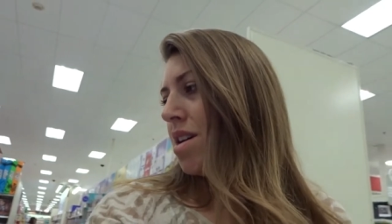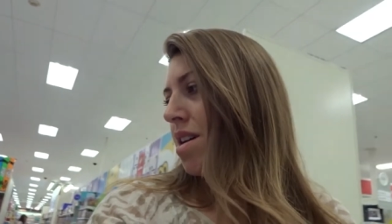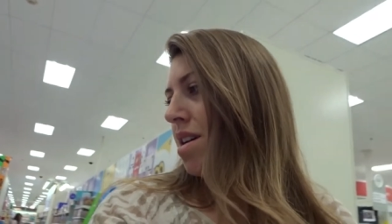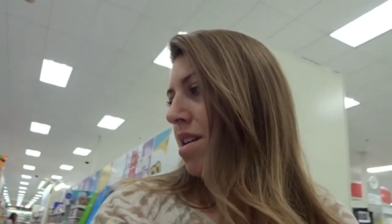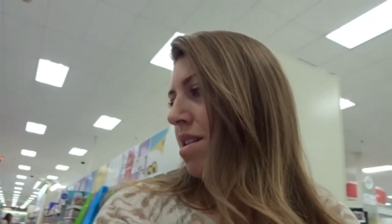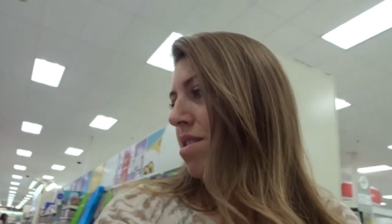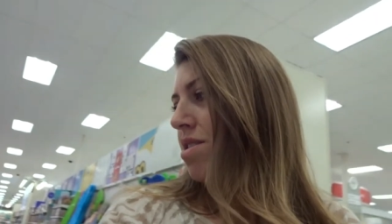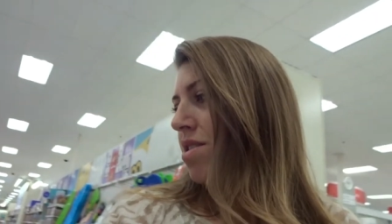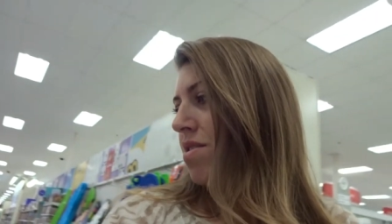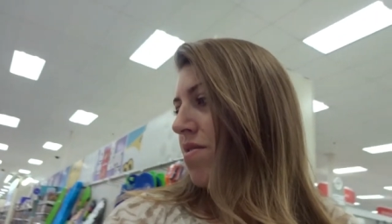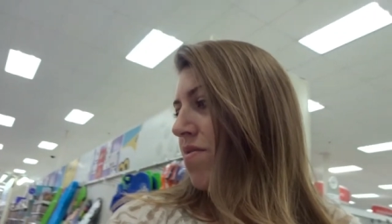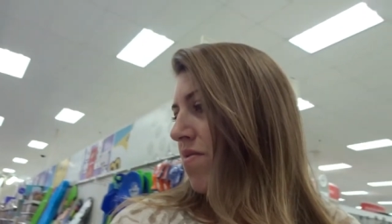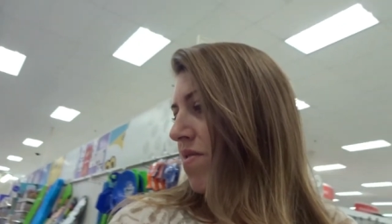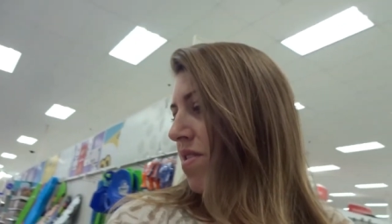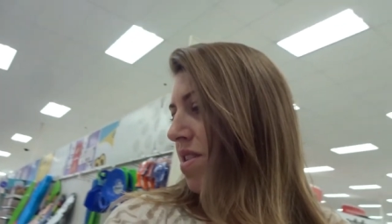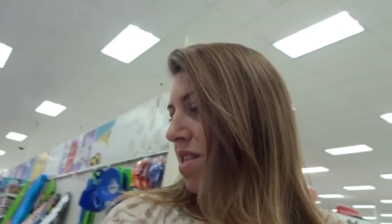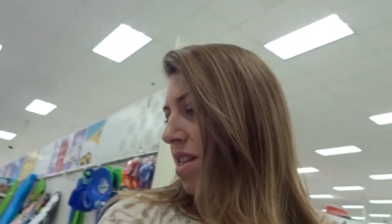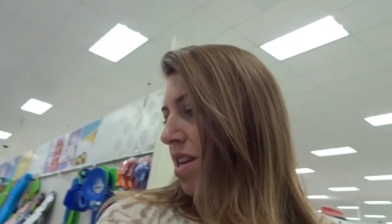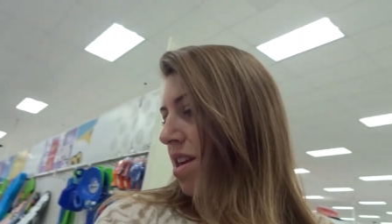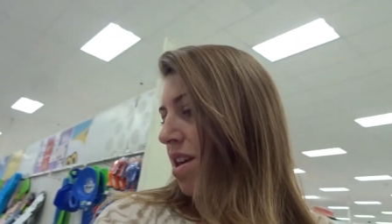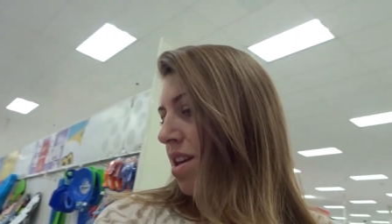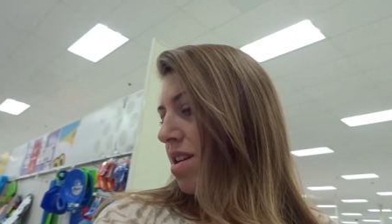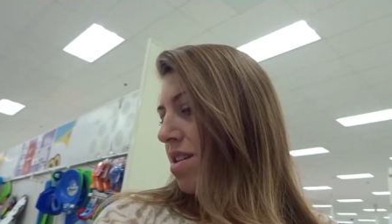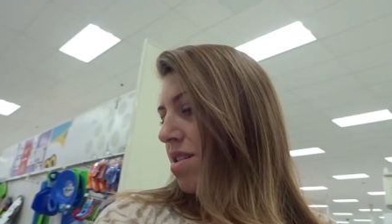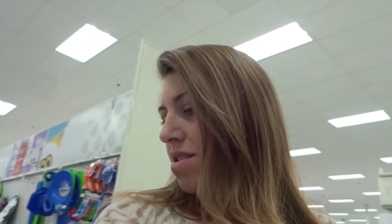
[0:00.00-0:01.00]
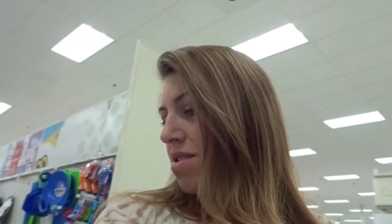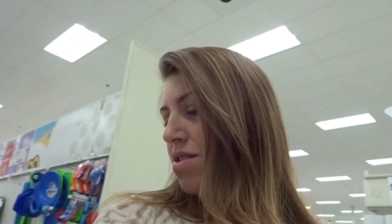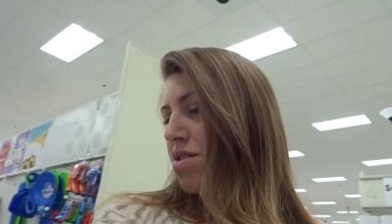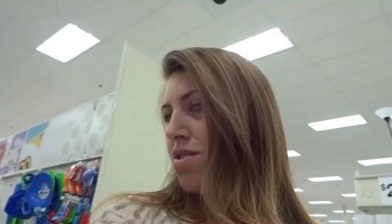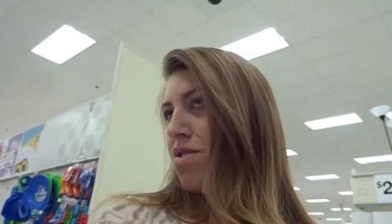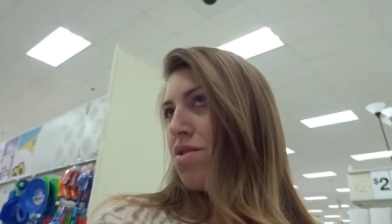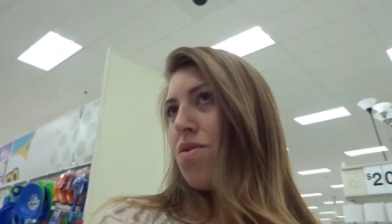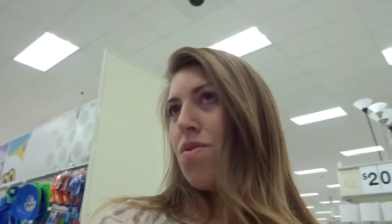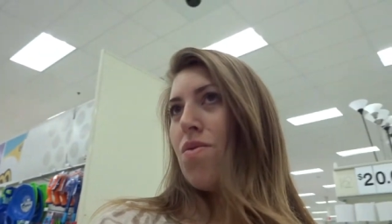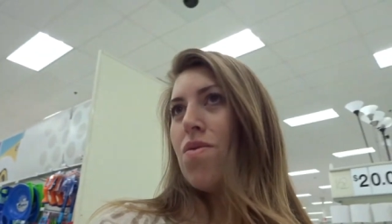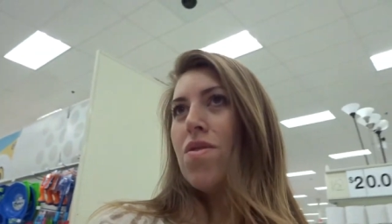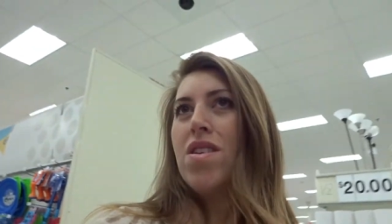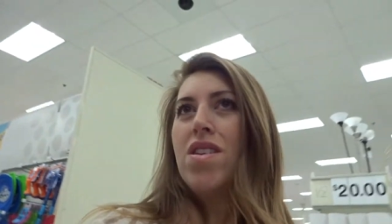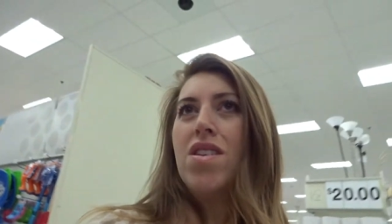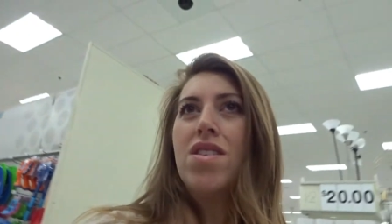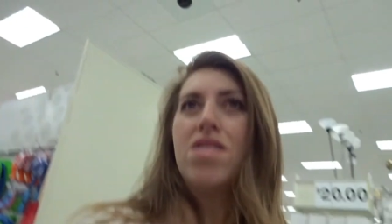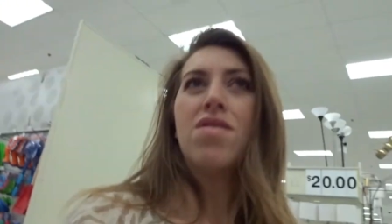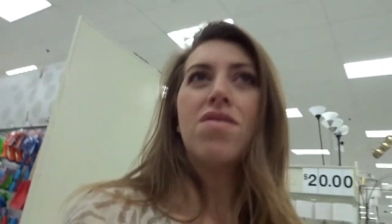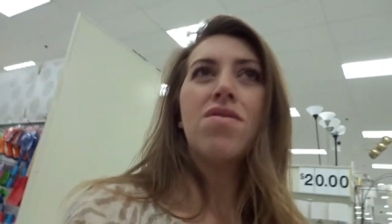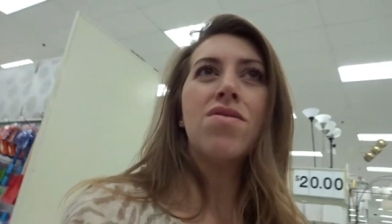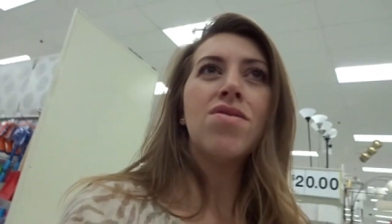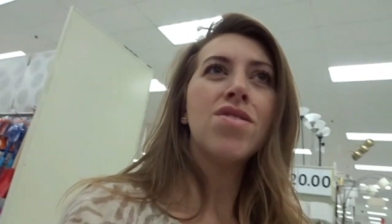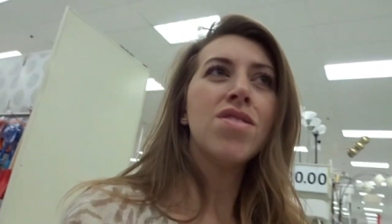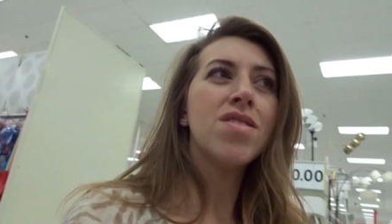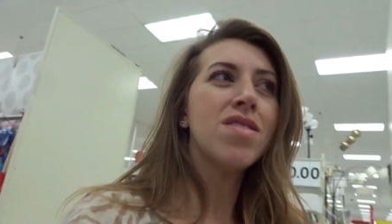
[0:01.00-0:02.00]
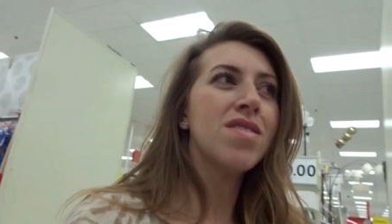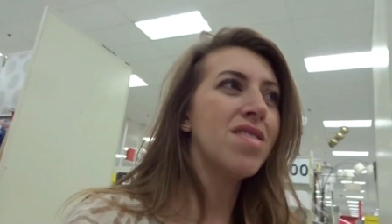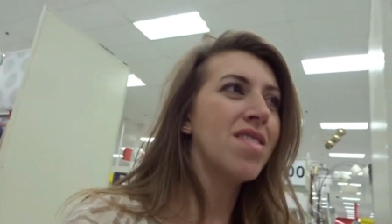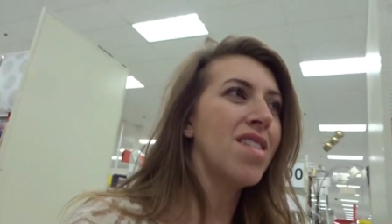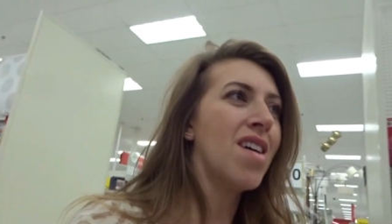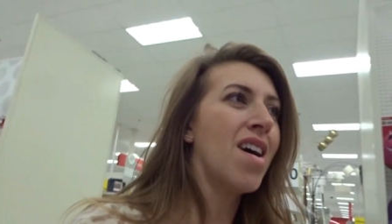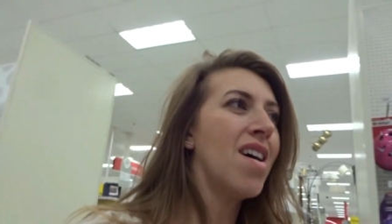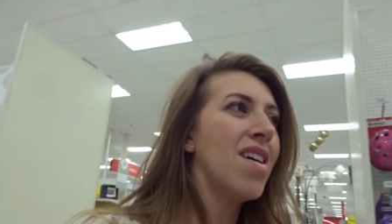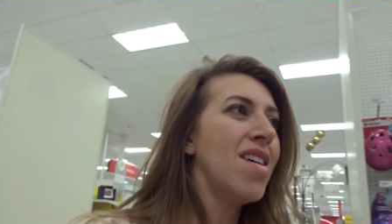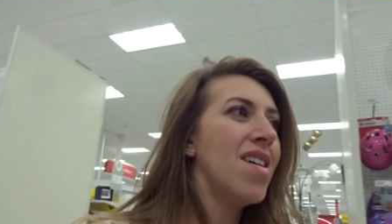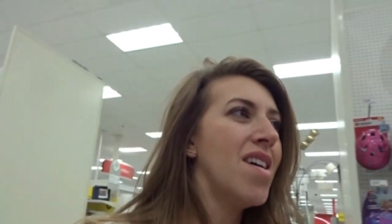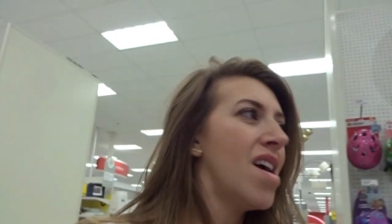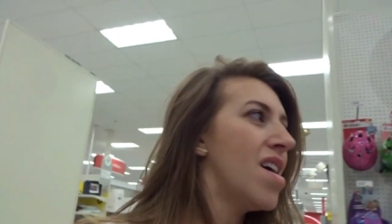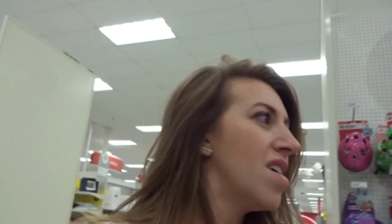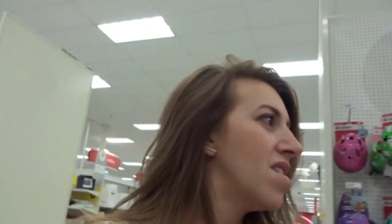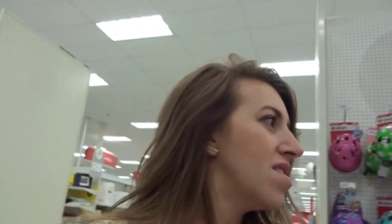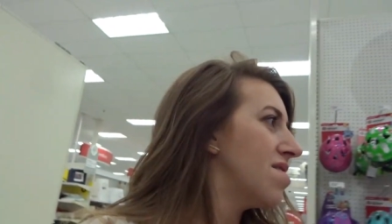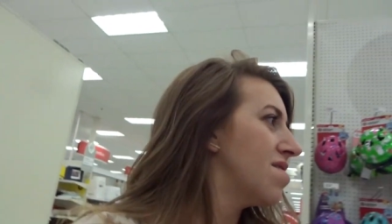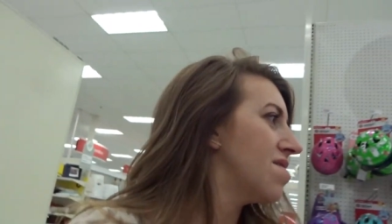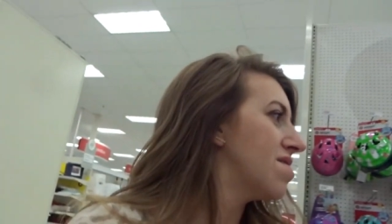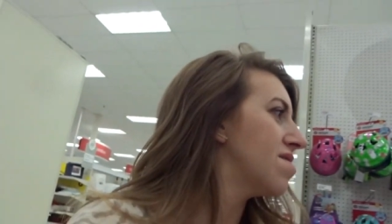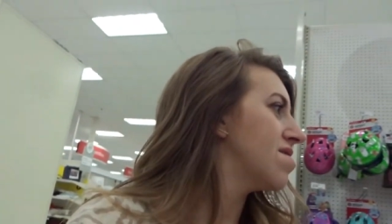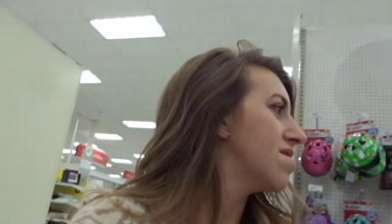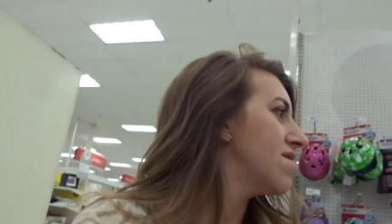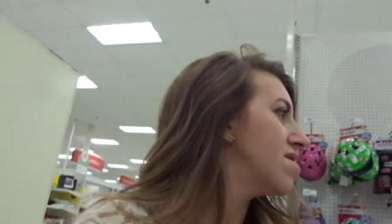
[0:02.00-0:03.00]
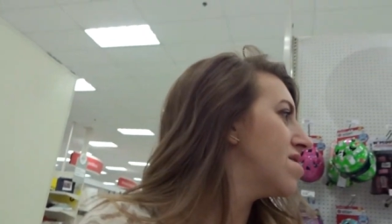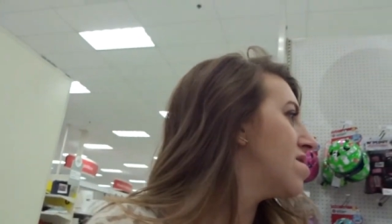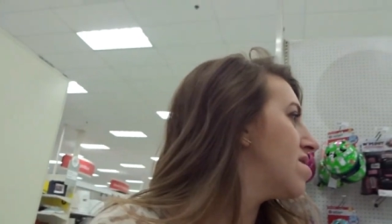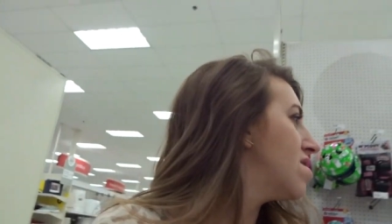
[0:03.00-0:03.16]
I just feel like toys are just not as